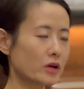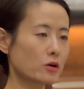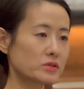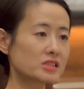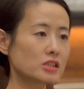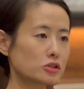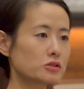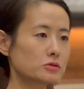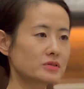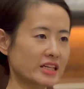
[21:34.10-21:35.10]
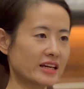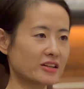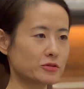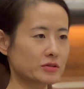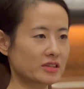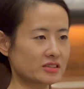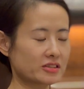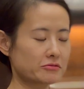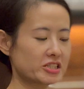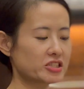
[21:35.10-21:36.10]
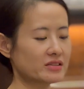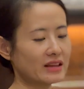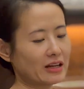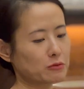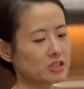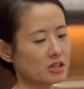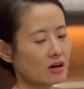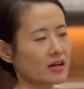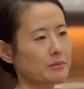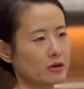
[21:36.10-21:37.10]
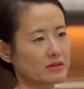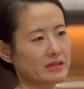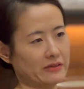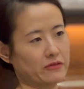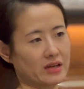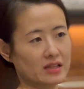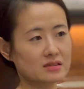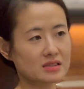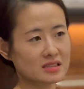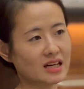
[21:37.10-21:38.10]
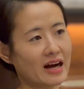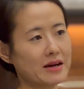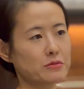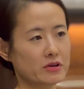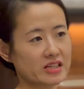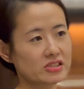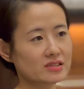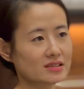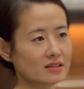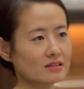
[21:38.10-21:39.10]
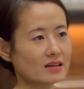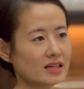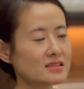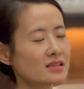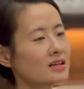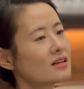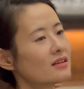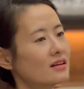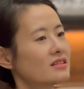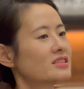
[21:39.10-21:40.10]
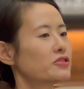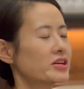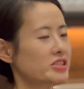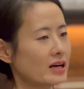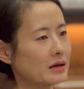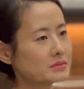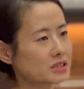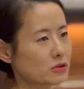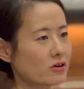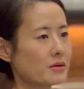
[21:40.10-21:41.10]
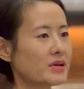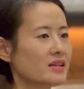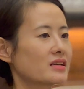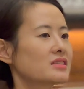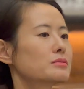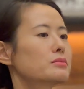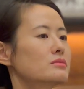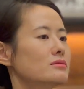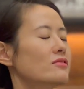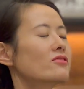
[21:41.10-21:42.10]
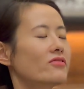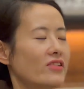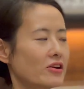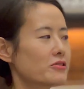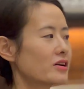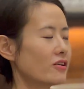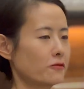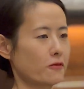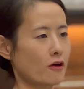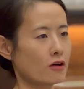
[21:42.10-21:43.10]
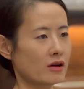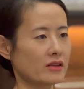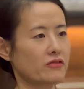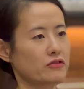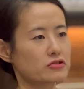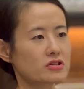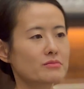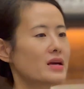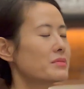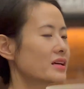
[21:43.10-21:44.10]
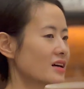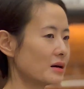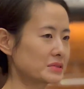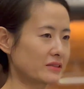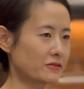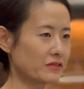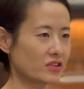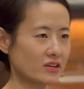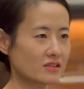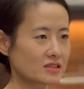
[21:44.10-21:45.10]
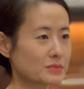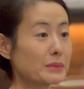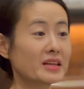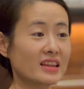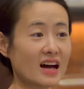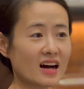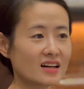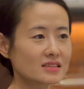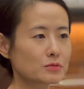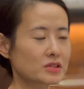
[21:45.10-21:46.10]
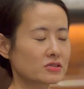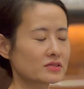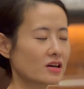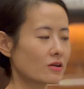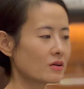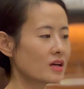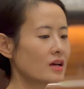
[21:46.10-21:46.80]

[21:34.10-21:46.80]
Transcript: we always need to take into consideration that we're talking about different time ranges here, right? The situation I'm describing is very far in the future. Maybe it comes in 50 years, maybe not, we don't know.